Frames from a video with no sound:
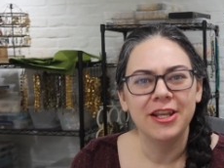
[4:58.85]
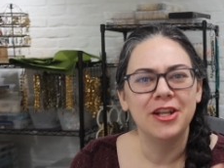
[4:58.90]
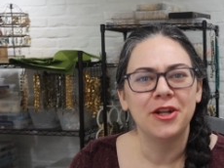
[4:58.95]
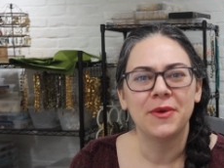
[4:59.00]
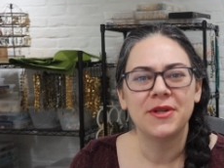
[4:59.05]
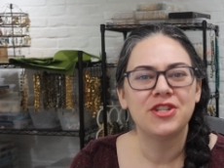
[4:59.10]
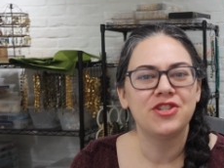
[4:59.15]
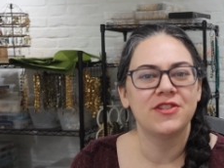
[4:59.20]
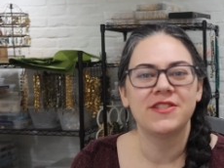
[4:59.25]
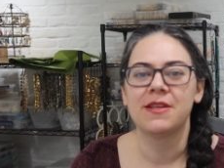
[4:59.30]
you know,
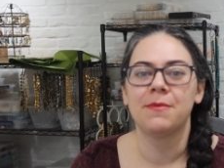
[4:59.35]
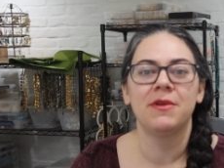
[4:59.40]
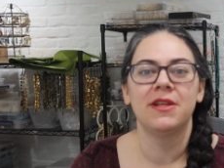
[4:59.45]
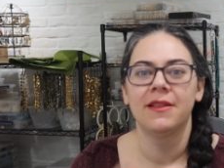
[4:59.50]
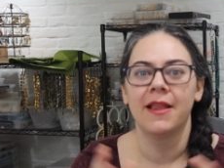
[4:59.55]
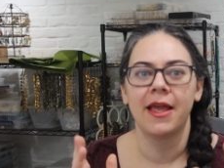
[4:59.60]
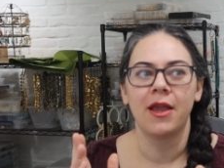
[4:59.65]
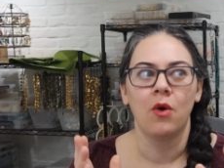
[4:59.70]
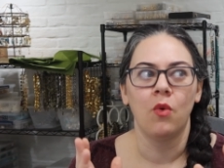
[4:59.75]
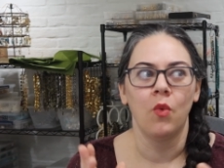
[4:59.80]
it's just something
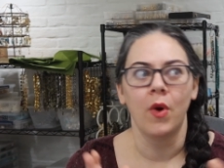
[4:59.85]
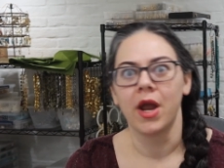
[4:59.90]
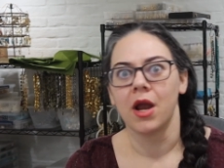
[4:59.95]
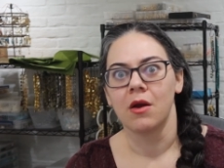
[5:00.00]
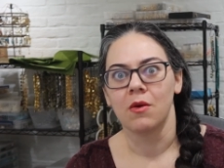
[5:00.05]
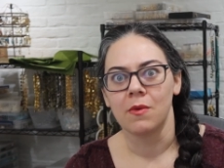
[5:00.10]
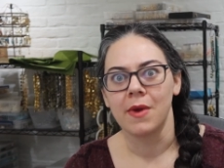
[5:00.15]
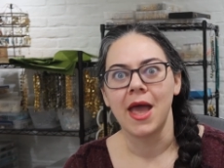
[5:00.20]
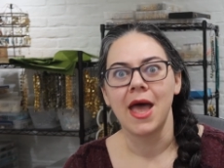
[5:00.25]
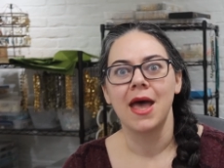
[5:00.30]
like
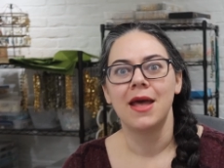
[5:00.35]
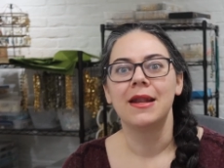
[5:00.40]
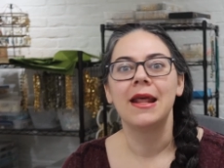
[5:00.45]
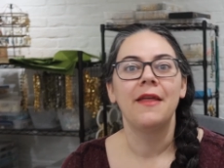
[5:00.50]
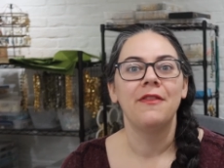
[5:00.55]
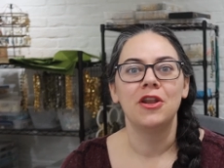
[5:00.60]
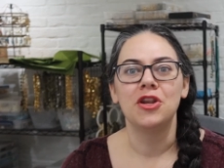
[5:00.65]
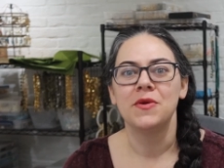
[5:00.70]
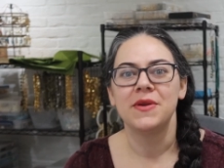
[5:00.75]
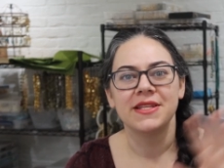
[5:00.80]
wear red,
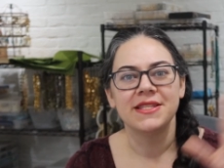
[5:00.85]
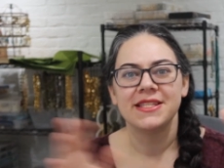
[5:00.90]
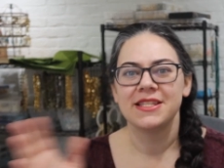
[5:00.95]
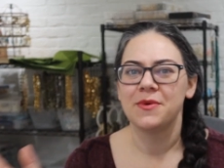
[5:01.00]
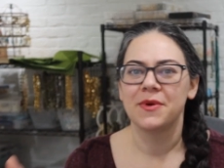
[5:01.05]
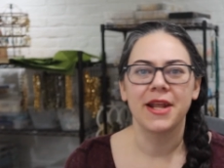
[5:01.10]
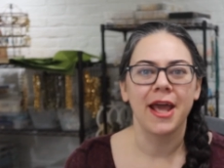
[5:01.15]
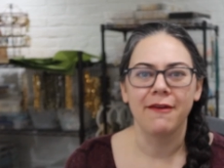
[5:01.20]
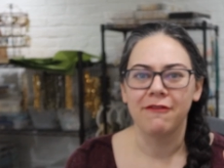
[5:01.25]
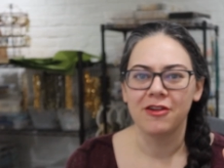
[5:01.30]
and then you can see
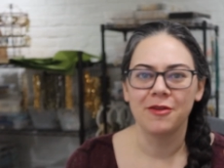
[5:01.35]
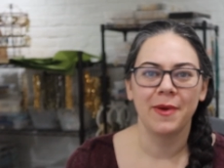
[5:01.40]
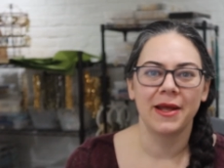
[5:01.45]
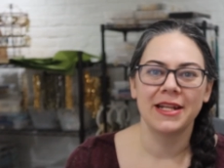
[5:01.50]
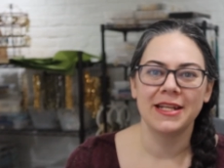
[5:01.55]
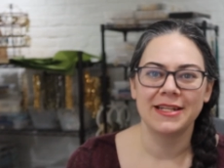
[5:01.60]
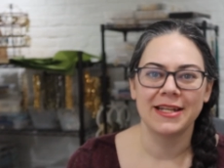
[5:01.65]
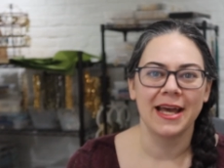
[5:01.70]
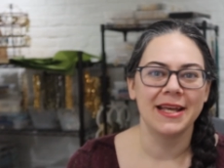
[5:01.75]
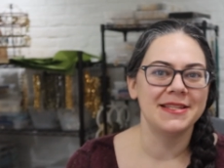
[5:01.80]
what
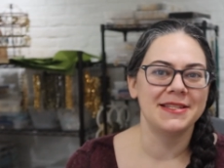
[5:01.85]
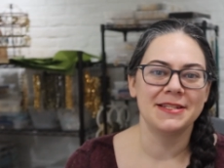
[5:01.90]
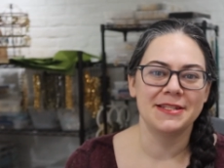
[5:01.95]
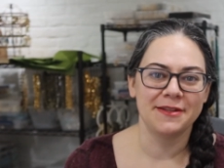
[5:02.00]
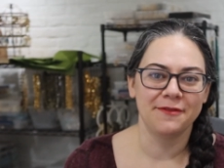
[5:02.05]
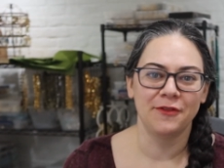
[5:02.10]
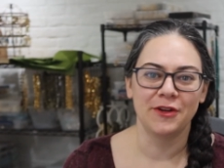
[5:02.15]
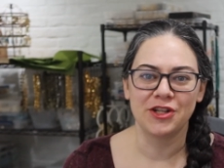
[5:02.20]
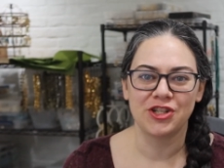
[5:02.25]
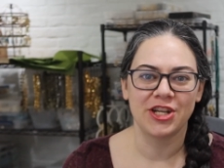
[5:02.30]
everybody does in
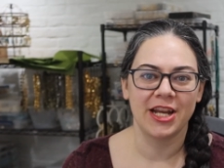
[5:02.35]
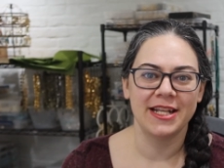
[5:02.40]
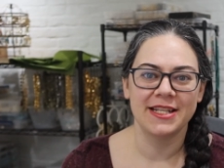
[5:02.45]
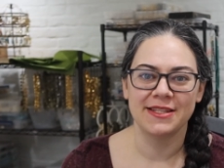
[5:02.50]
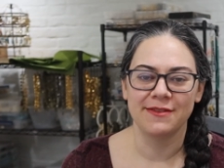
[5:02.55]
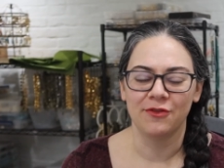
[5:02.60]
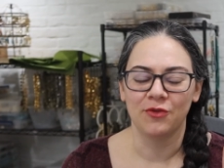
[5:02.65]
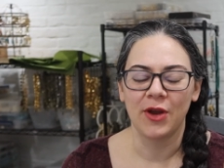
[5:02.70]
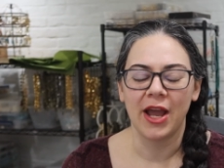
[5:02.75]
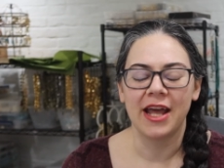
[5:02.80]
different
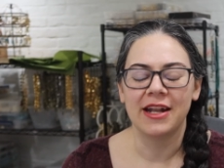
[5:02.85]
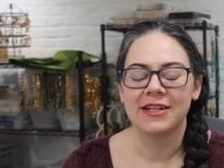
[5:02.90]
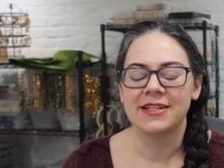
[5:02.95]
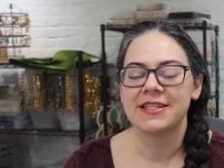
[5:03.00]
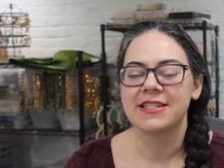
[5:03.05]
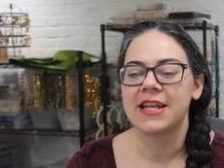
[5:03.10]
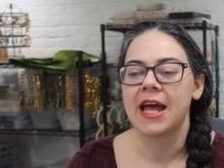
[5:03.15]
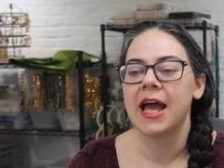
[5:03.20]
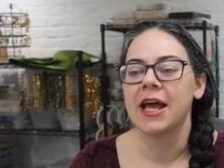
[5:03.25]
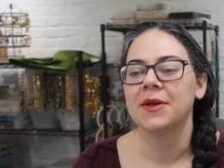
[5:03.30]
shades of red and
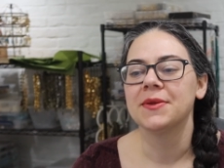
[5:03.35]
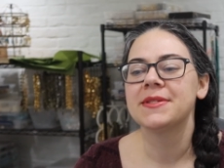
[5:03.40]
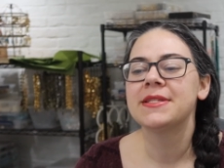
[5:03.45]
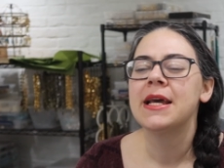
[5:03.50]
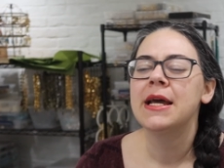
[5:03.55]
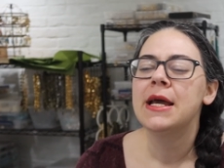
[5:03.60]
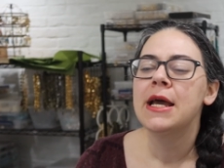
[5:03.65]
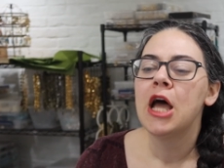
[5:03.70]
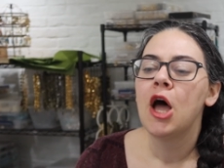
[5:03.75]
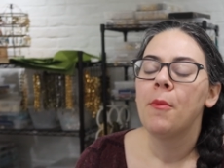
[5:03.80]
styles.
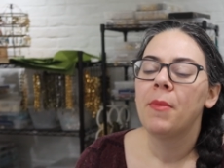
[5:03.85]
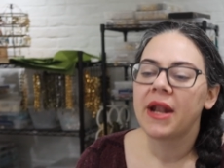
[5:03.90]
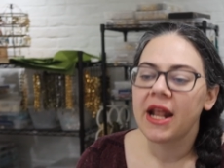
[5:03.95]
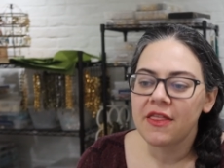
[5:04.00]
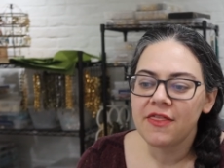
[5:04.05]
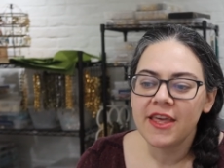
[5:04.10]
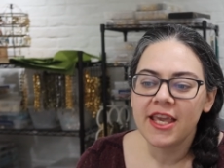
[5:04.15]
But I